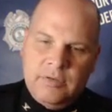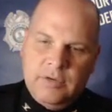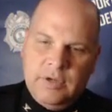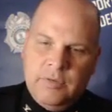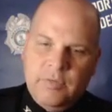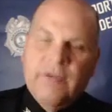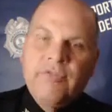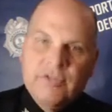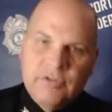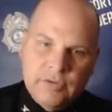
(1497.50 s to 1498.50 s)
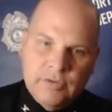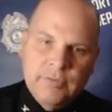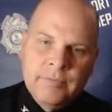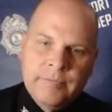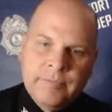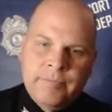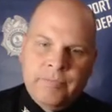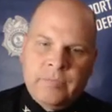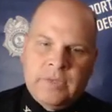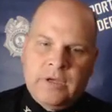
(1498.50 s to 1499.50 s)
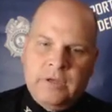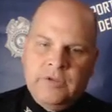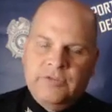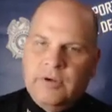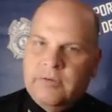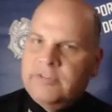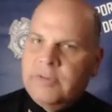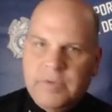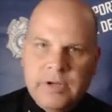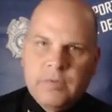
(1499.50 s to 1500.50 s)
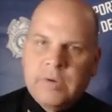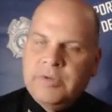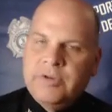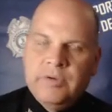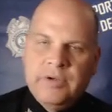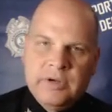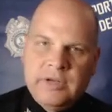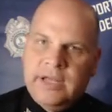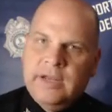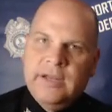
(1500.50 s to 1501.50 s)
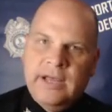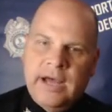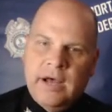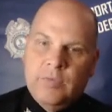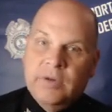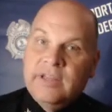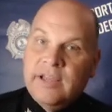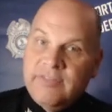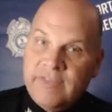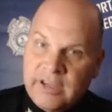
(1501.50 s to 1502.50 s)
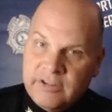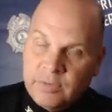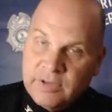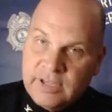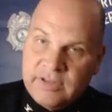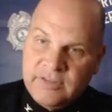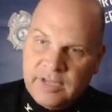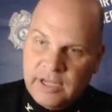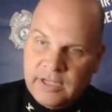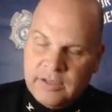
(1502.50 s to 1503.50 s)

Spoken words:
in reference to the service that men and women do here day in and day out, what they face, what they see.